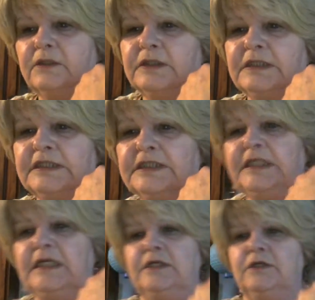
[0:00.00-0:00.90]
Good to
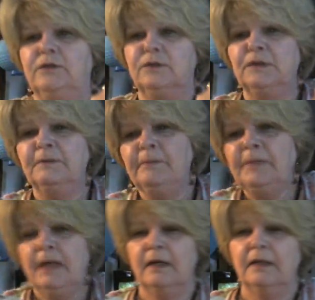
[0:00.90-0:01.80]
see you.
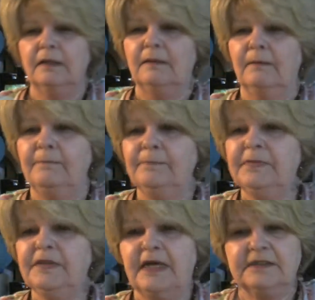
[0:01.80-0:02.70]

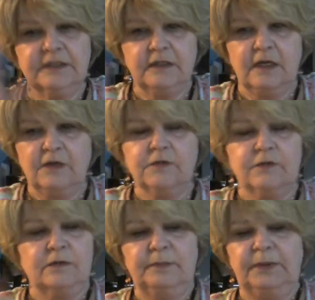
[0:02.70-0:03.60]
That's
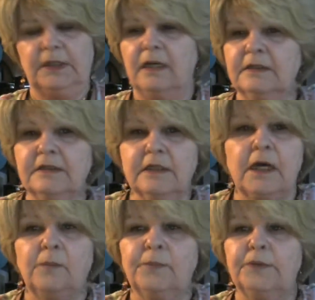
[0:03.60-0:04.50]
another plug that
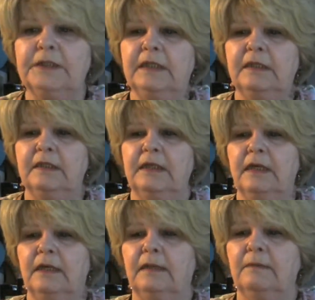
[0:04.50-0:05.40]
I'll put in.
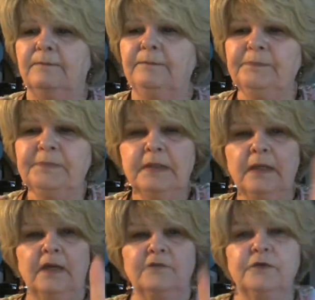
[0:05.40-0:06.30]

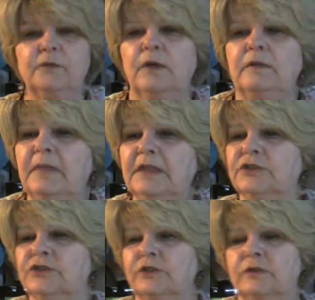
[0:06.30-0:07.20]
Everyone, make
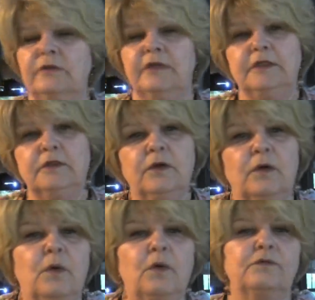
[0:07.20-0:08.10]
sure that you
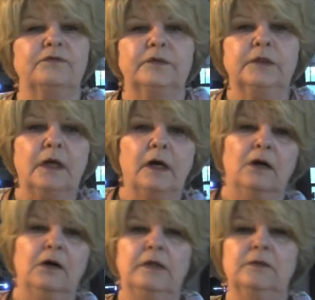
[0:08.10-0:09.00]
go over
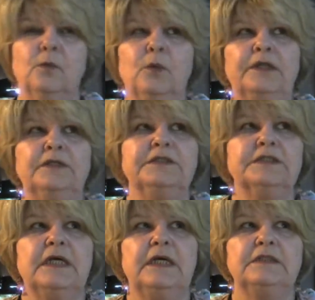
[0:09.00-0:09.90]
on
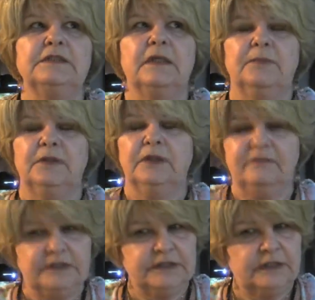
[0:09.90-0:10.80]
Wednesdays. I believe
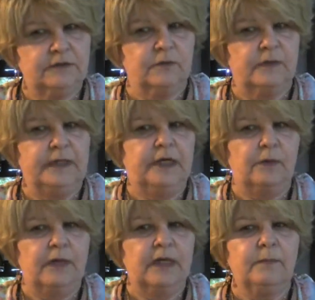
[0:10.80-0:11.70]
it's at 3.
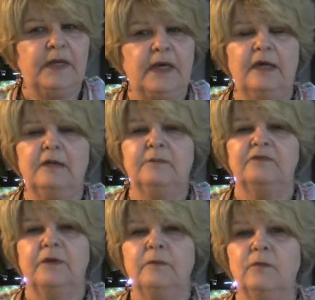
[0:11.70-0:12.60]
Correct me, Adam, if
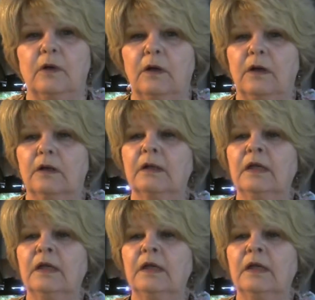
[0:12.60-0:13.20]
I'm wrong.